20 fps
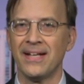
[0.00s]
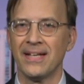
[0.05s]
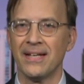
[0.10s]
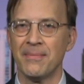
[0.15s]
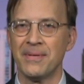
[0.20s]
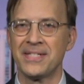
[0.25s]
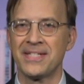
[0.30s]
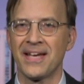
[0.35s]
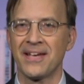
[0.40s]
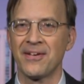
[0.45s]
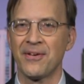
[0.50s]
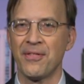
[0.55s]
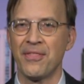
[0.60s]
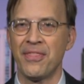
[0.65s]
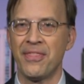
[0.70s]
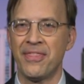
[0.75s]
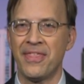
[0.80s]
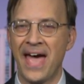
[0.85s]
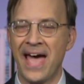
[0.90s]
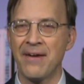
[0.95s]
Let me tell you,
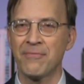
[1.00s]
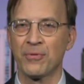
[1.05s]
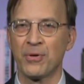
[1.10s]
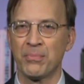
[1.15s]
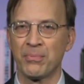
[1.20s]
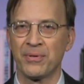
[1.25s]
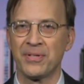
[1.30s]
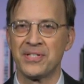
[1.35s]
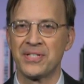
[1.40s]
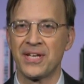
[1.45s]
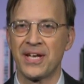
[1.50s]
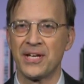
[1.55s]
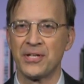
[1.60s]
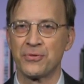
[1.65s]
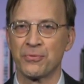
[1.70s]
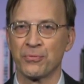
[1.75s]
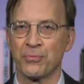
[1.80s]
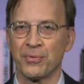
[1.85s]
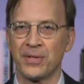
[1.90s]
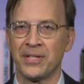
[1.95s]
that will
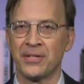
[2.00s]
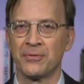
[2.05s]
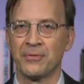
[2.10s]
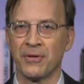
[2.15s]
presage real